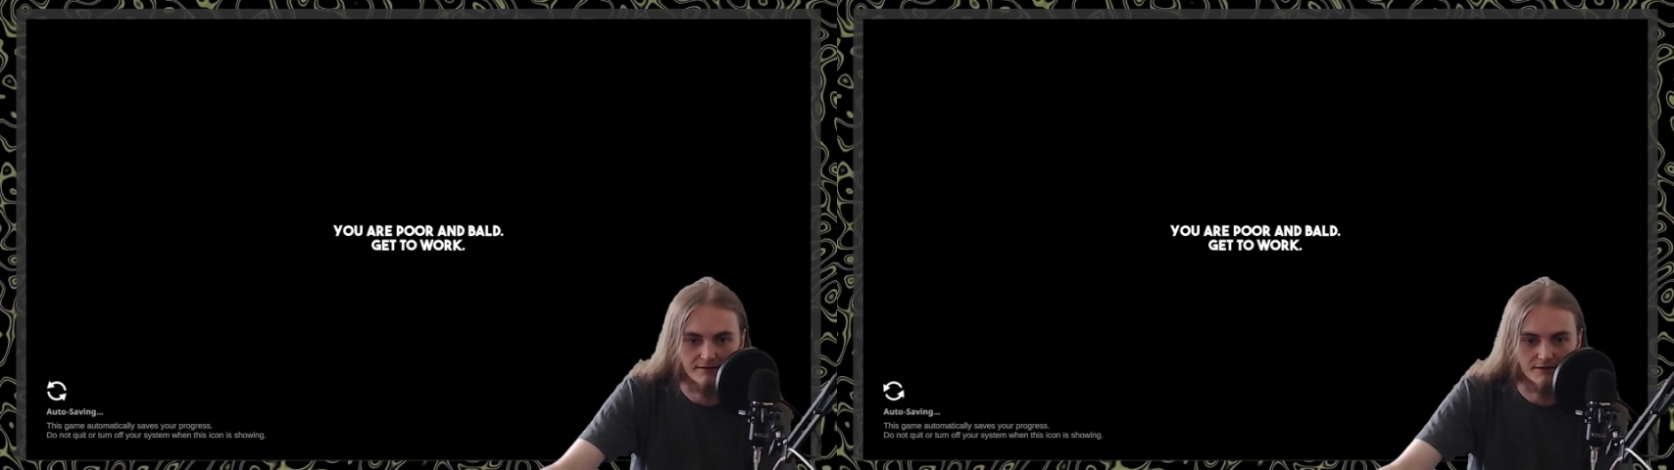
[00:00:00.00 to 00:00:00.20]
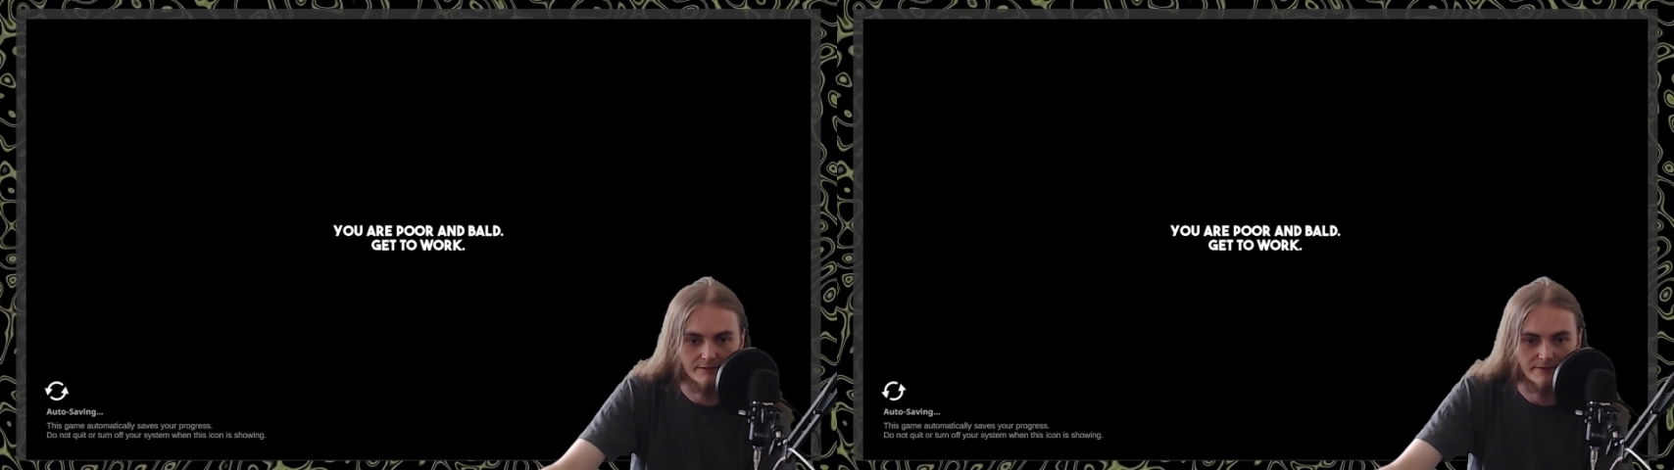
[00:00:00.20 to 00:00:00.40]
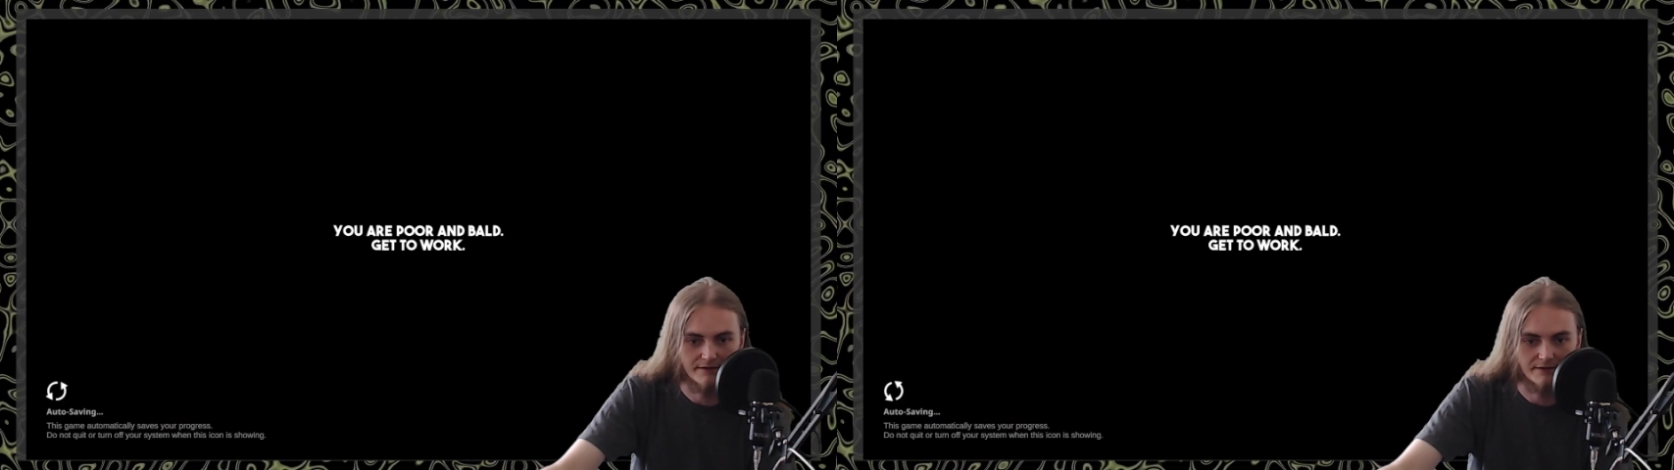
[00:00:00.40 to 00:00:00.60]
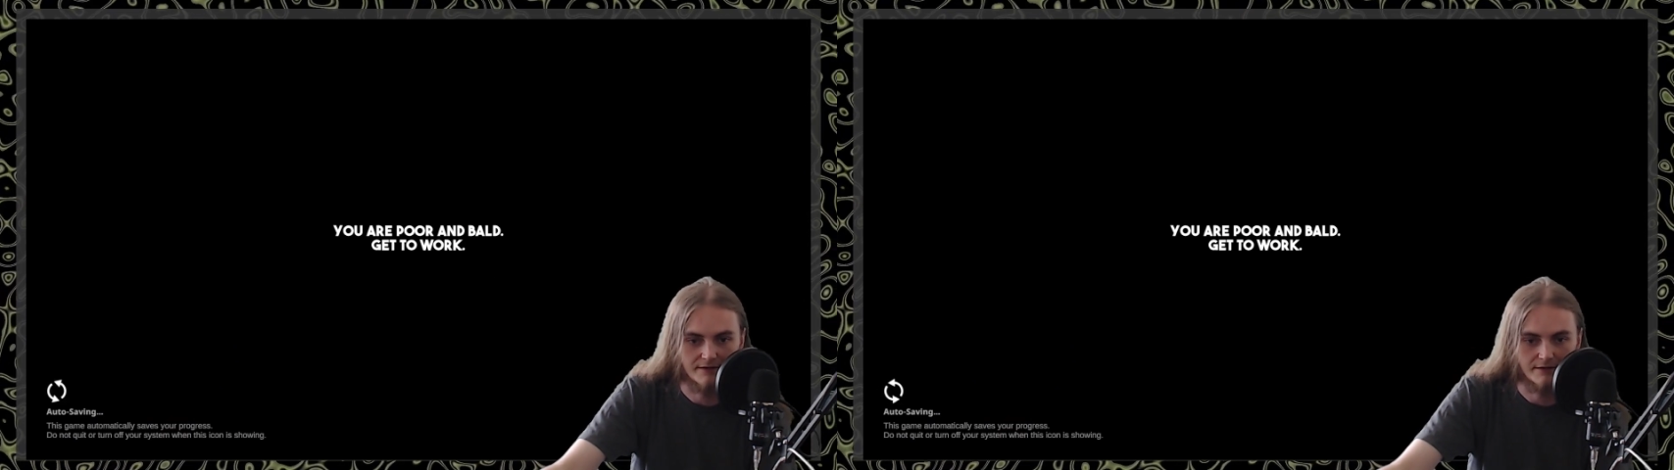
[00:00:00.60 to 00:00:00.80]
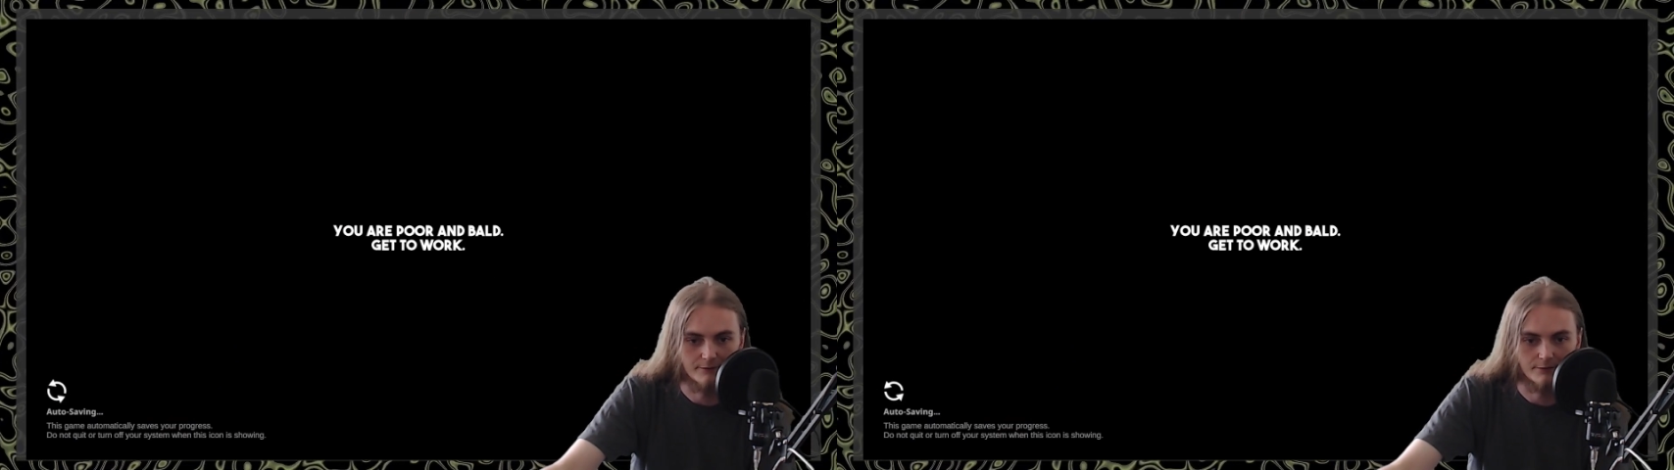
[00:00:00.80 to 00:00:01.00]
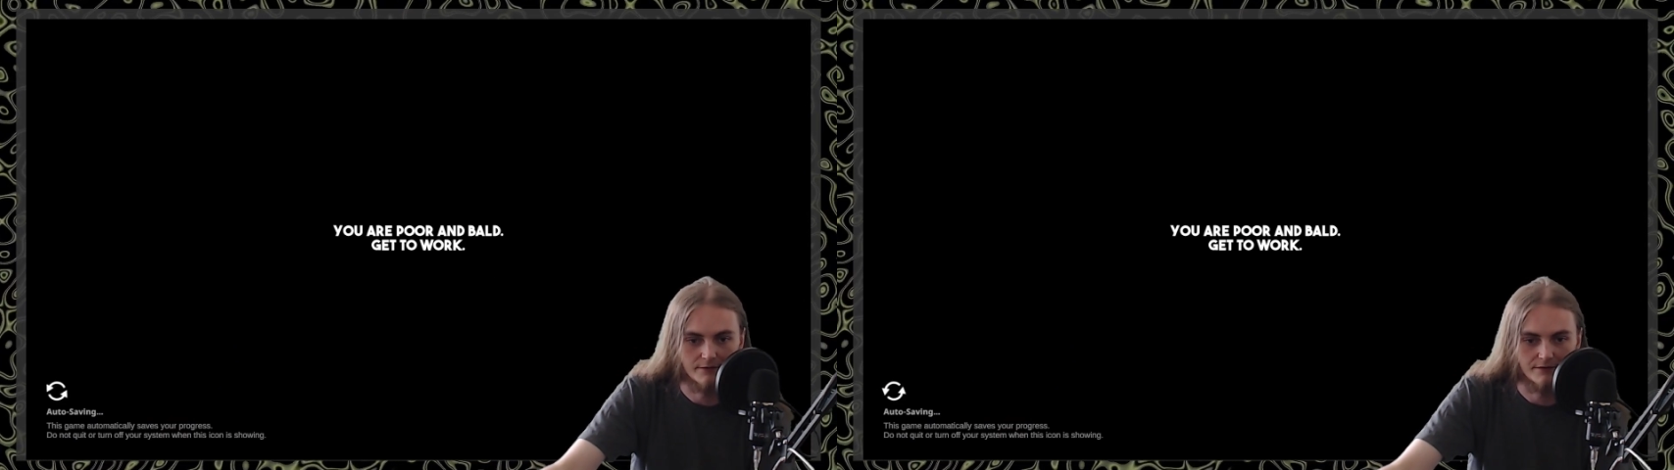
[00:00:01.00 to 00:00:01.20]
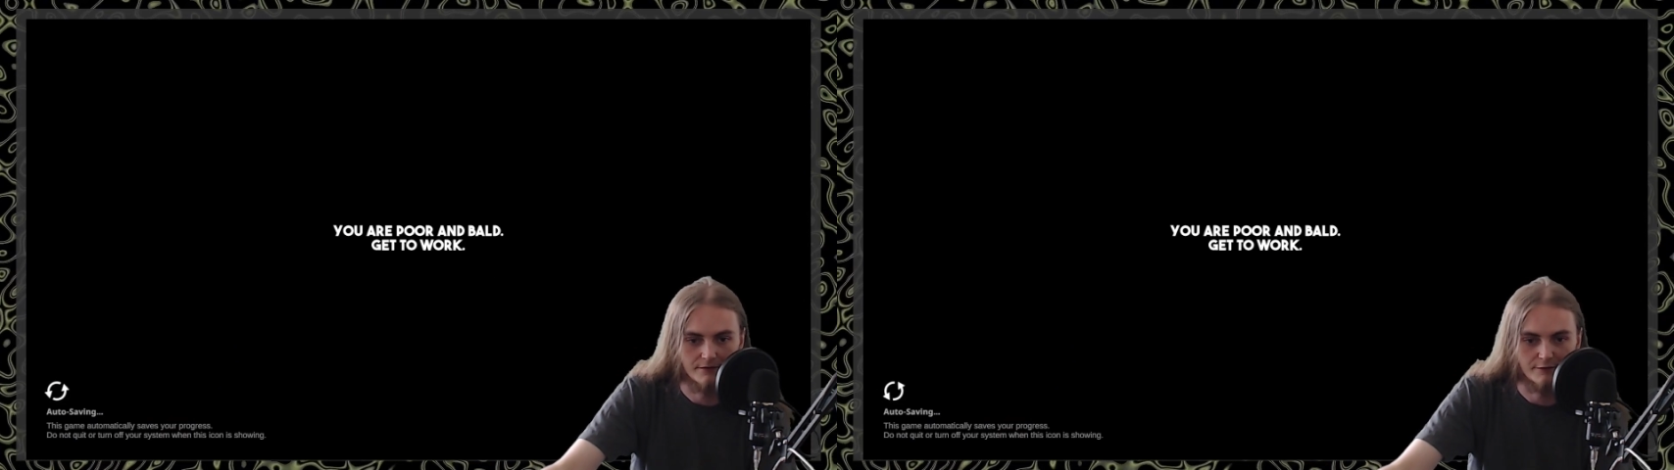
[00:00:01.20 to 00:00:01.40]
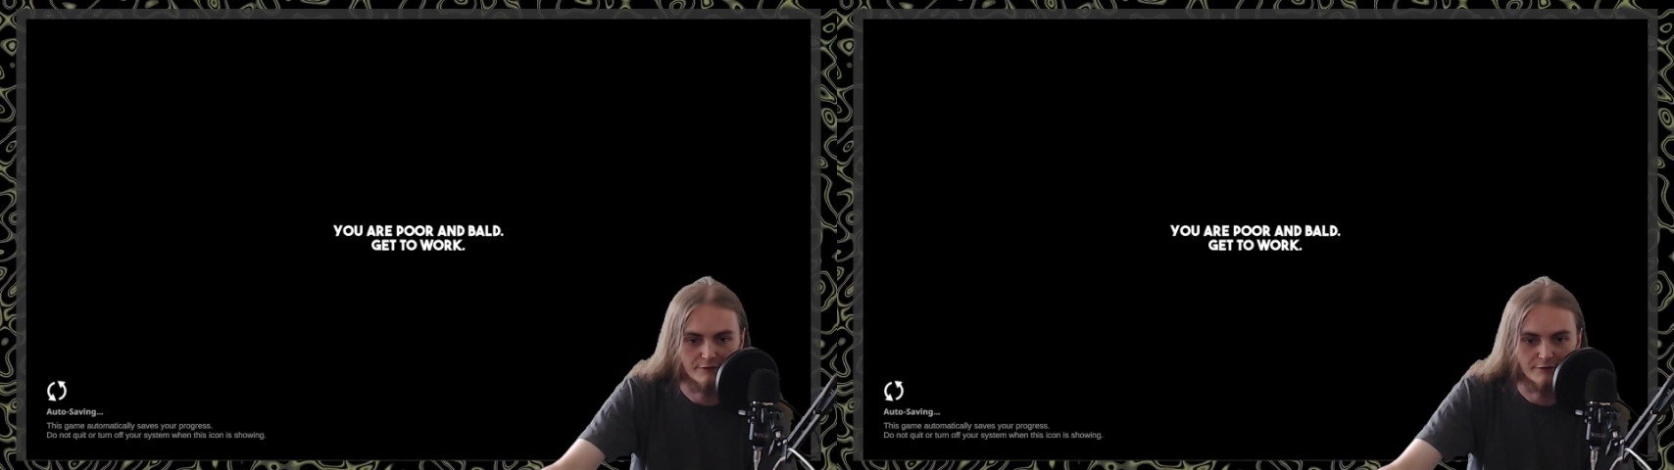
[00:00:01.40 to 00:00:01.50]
let me get rid of